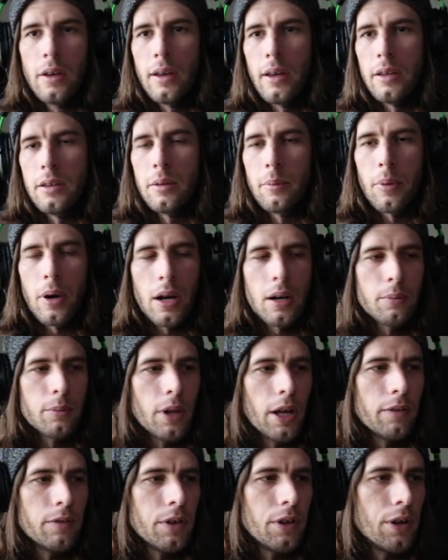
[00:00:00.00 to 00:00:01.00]
In the bottom
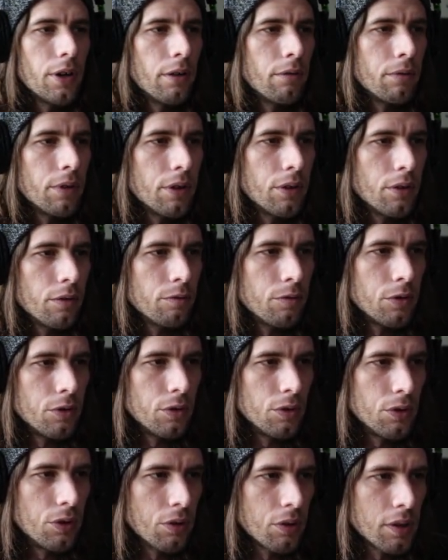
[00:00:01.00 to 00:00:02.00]
left here of either view,
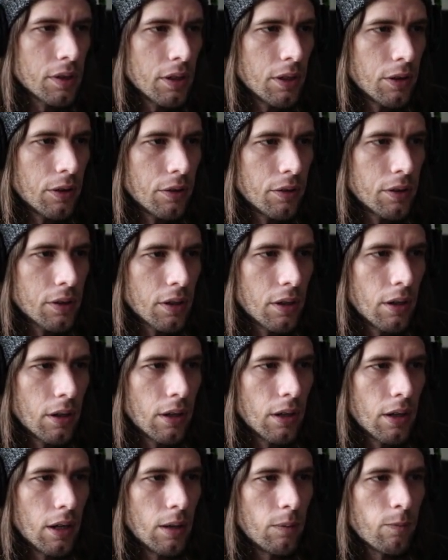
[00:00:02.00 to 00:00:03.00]
you'll see there's a
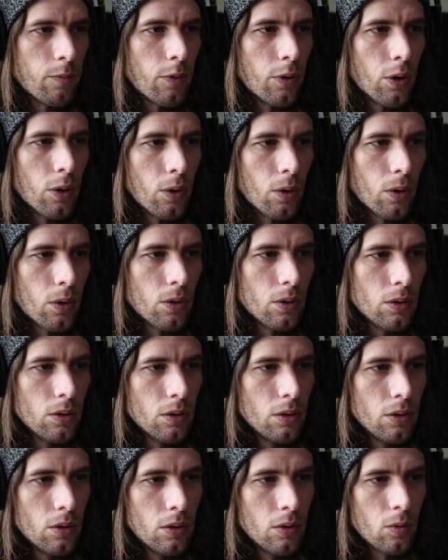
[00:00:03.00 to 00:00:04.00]
info
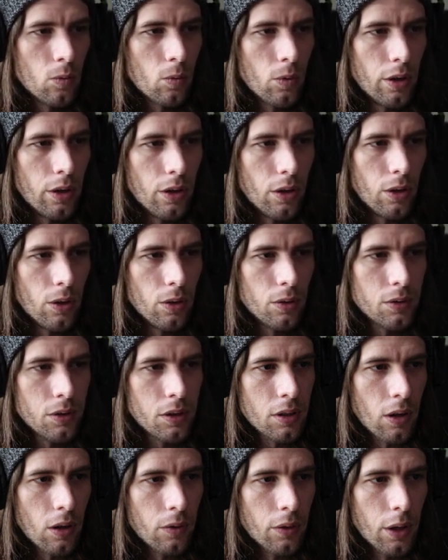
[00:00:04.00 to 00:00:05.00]
window. It's
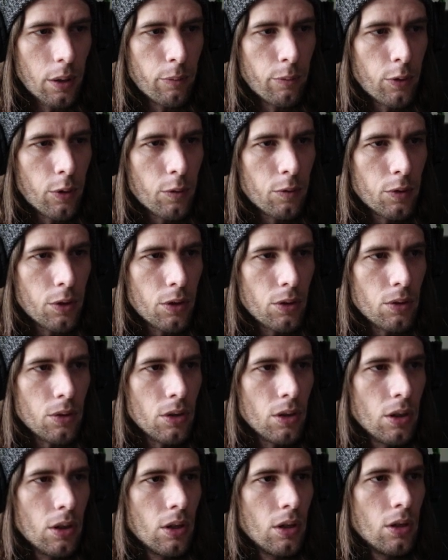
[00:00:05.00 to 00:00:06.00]
called the info view.
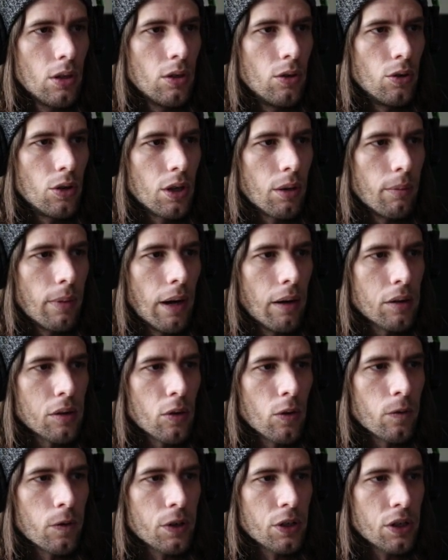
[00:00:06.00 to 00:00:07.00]
You can mouse
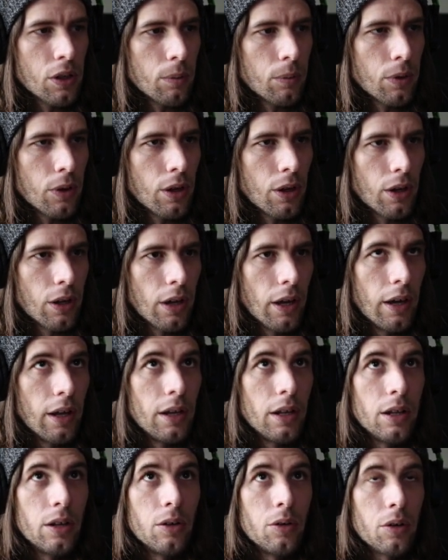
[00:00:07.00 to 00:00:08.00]
over something
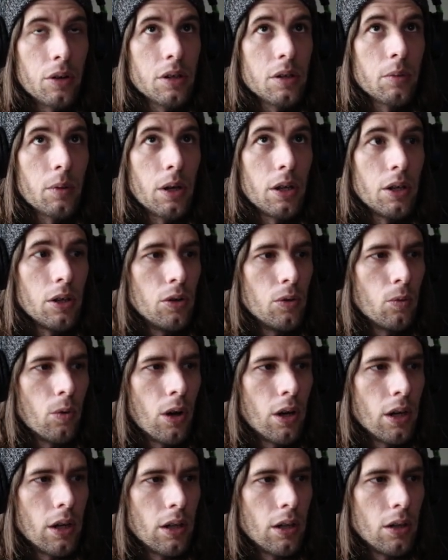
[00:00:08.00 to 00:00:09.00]
and it'll explain to you
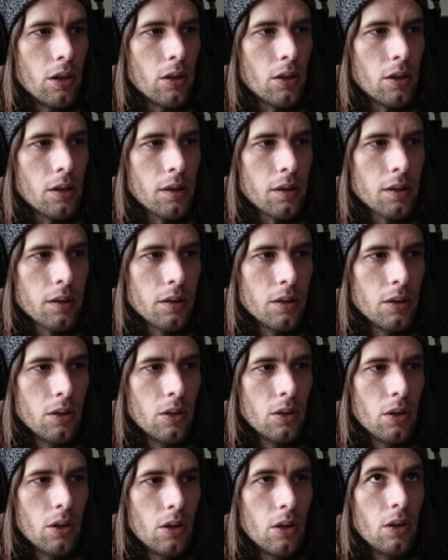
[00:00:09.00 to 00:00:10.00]
what it is
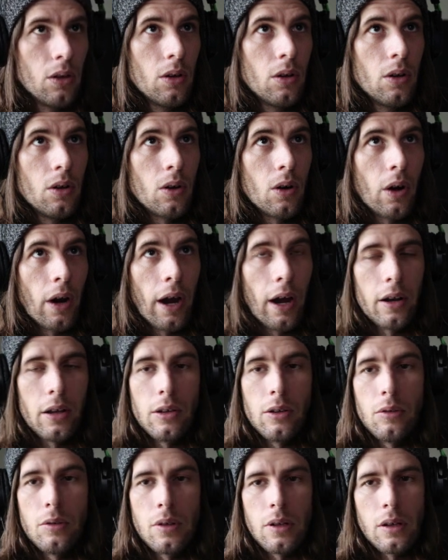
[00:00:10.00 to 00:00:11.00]
or how to
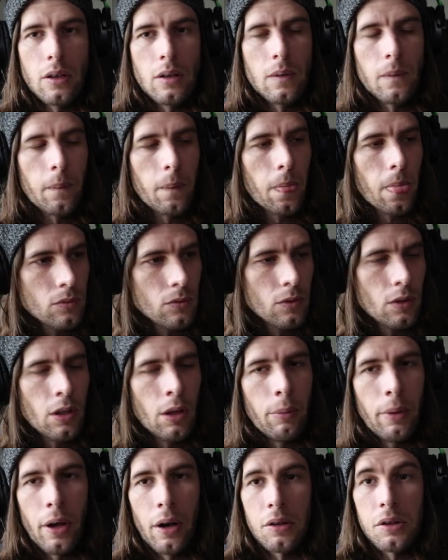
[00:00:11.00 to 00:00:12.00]
use it. It
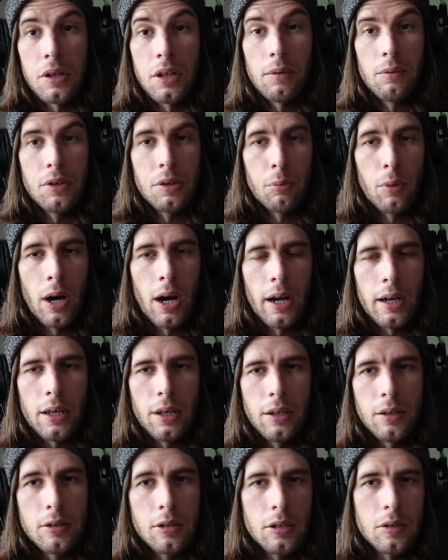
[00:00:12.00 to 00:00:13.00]
may also give you some
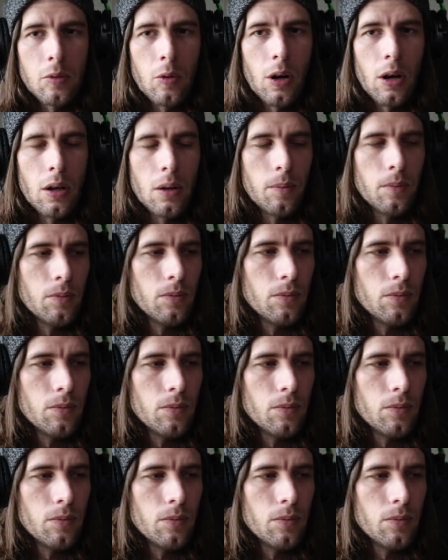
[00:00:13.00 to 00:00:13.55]
hotkeys as well.